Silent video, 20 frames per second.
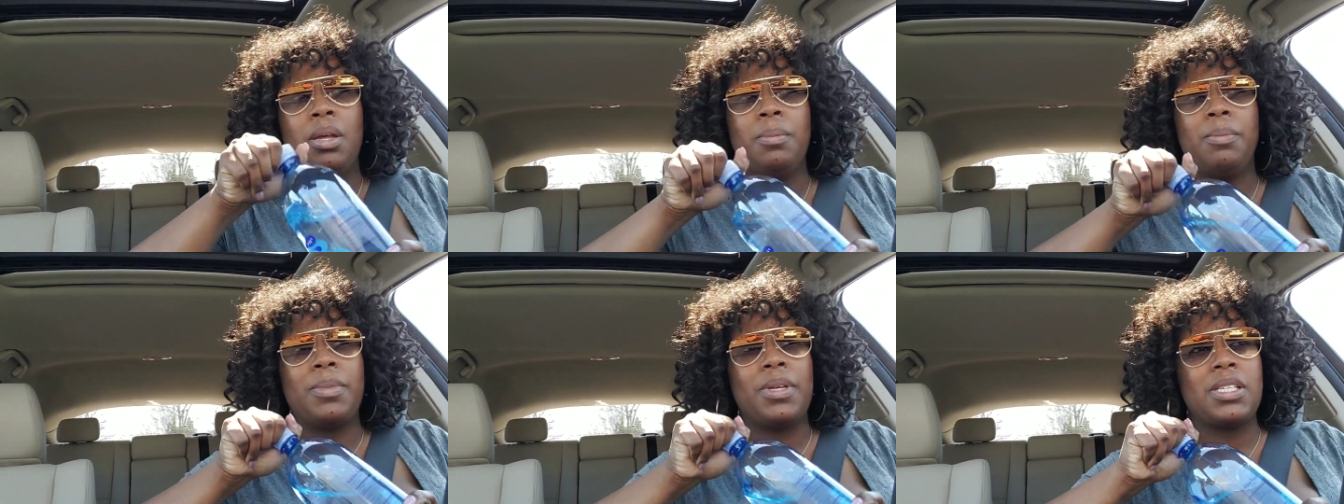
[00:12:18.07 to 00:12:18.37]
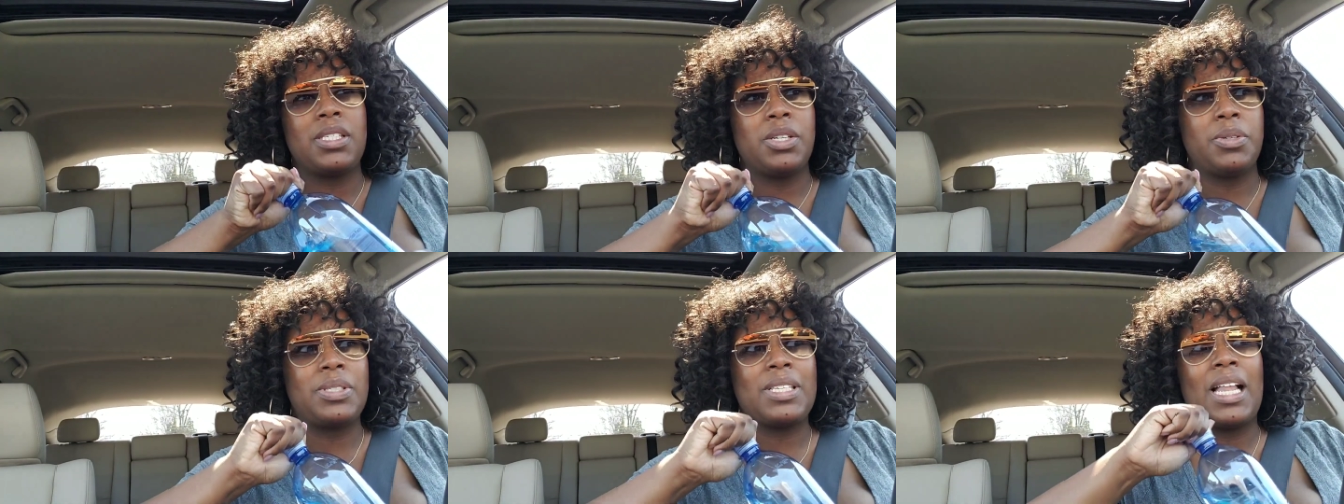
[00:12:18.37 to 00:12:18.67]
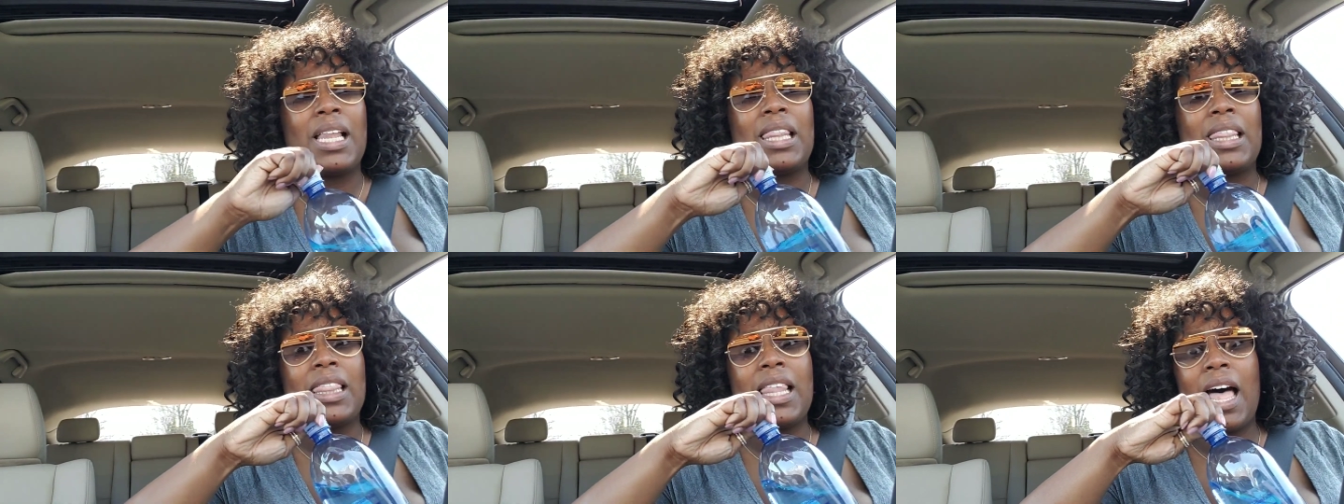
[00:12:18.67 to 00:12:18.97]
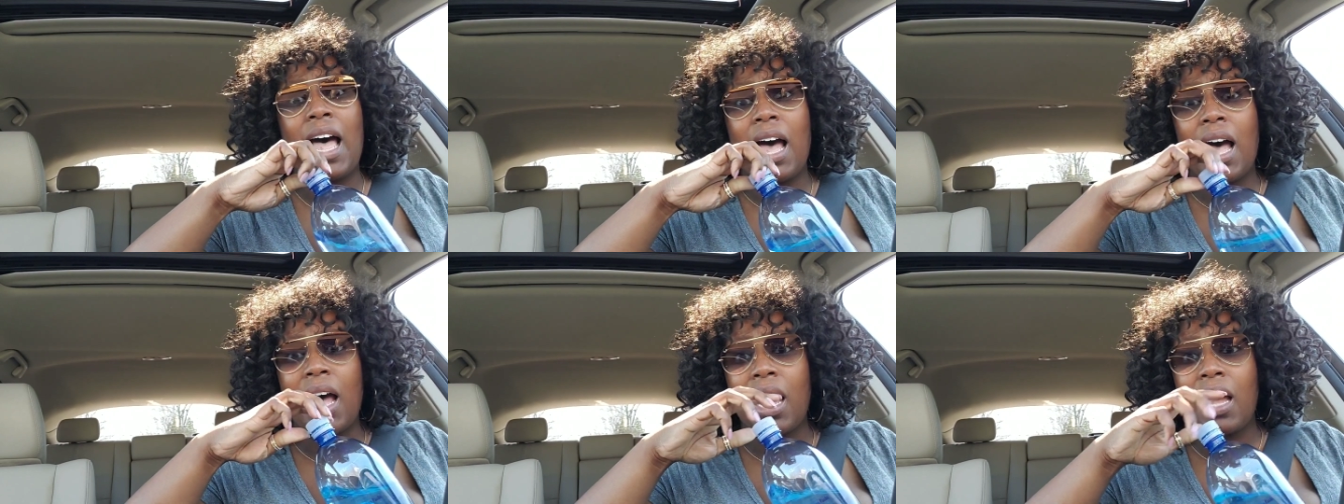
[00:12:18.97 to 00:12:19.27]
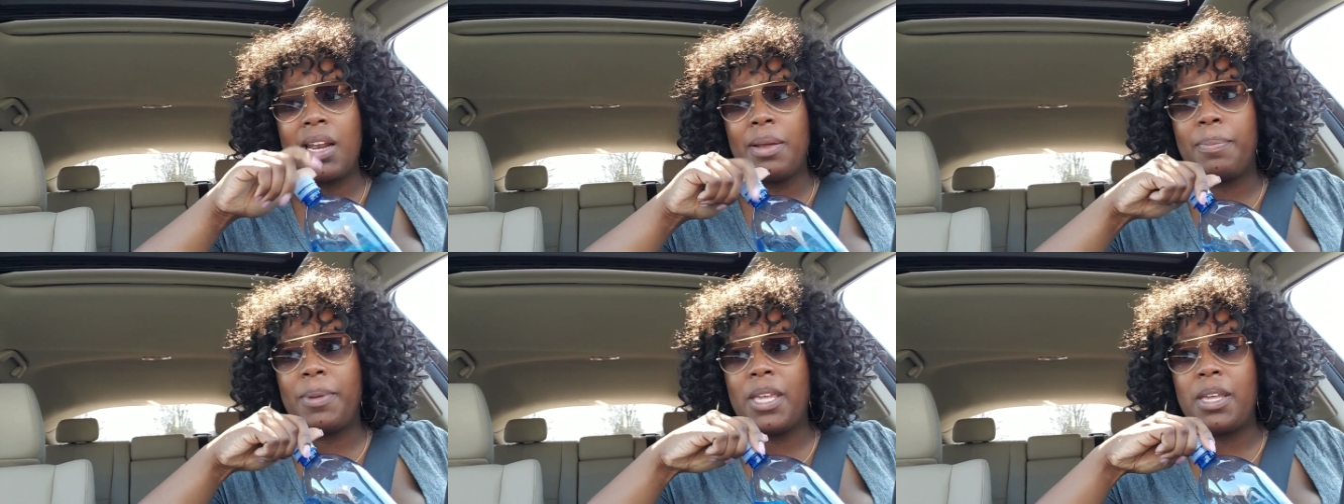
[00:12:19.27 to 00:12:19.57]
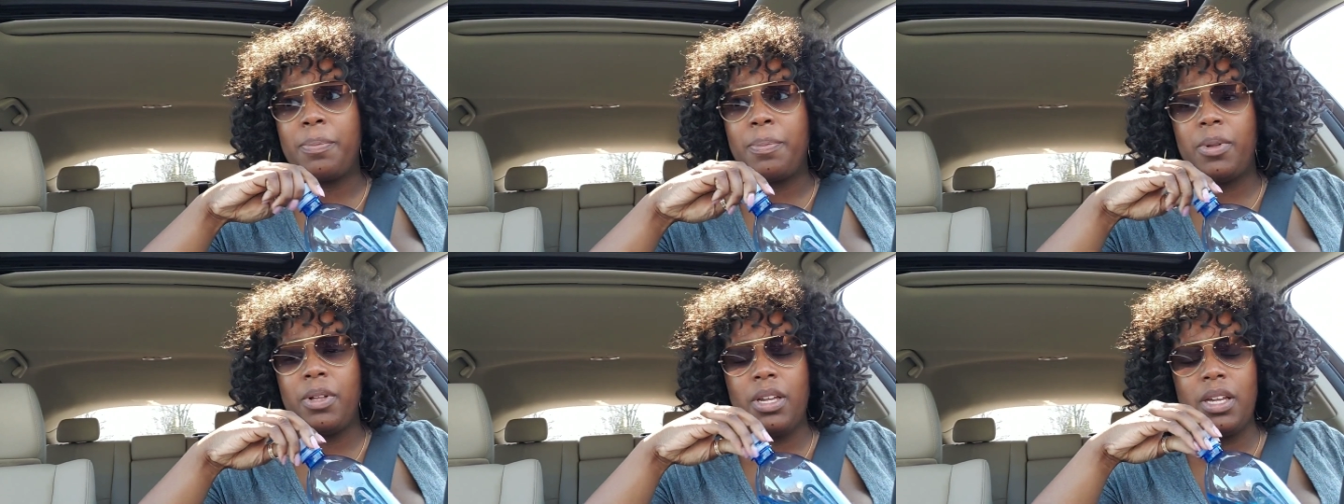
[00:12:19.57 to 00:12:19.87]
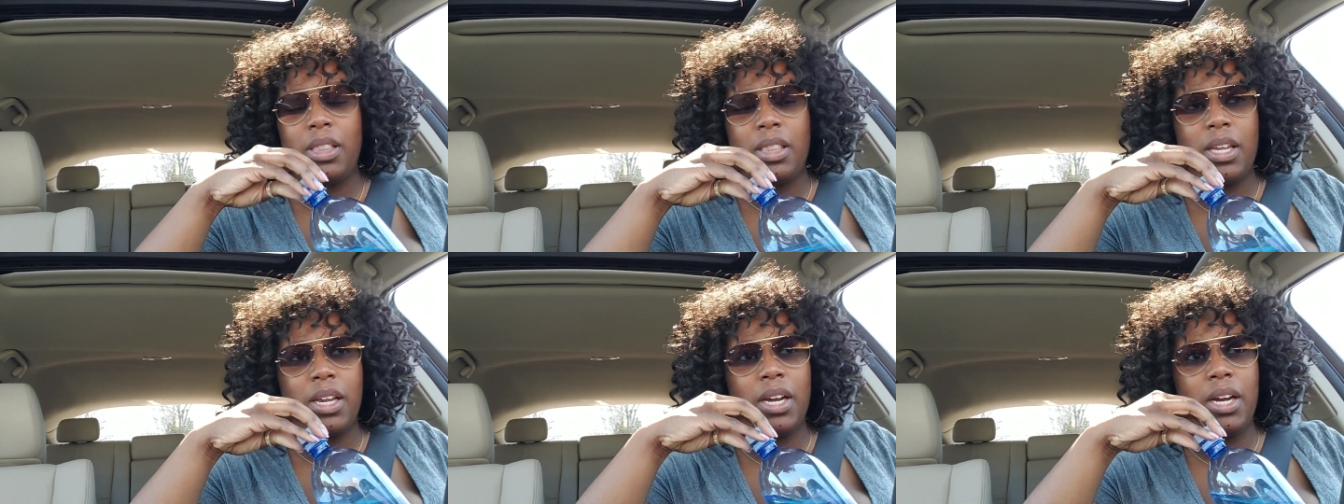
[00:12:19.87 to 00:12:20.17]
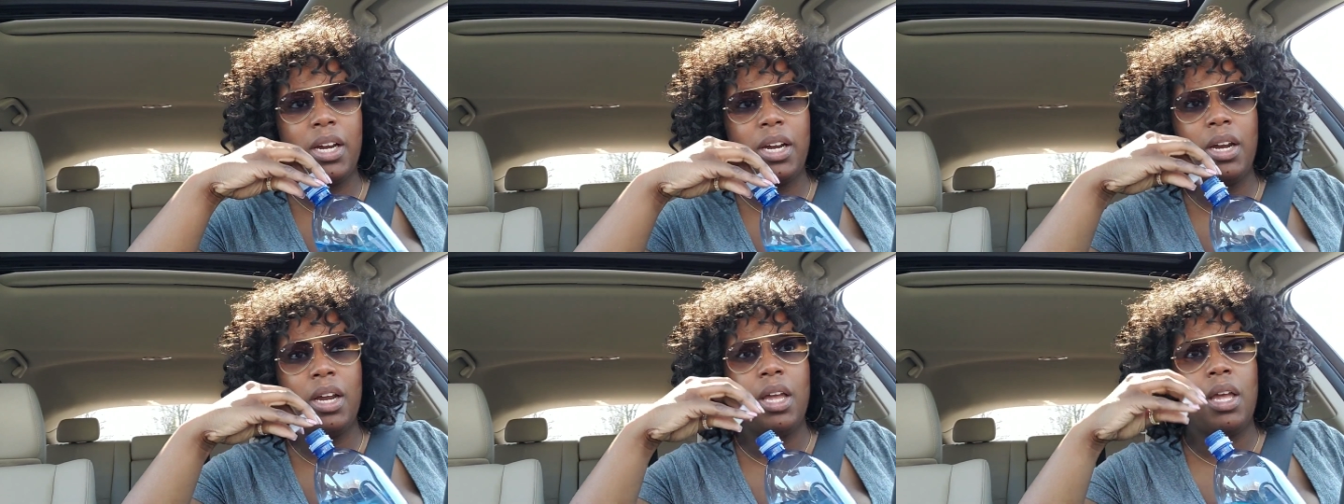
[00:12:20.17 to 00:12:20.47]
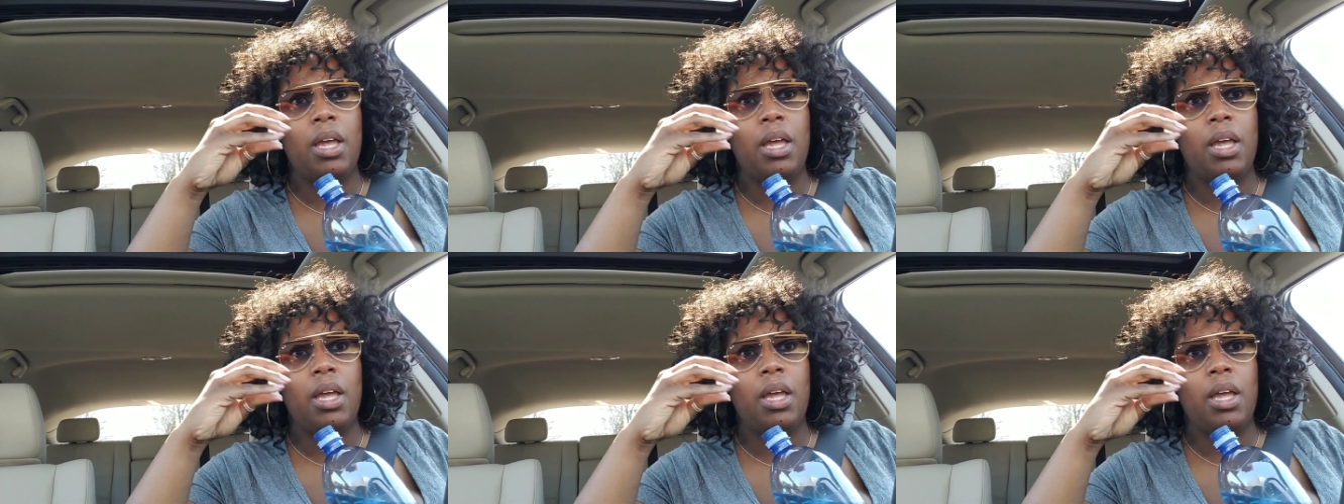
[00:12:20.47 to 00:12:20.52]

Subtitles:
because there was a lot of people in there,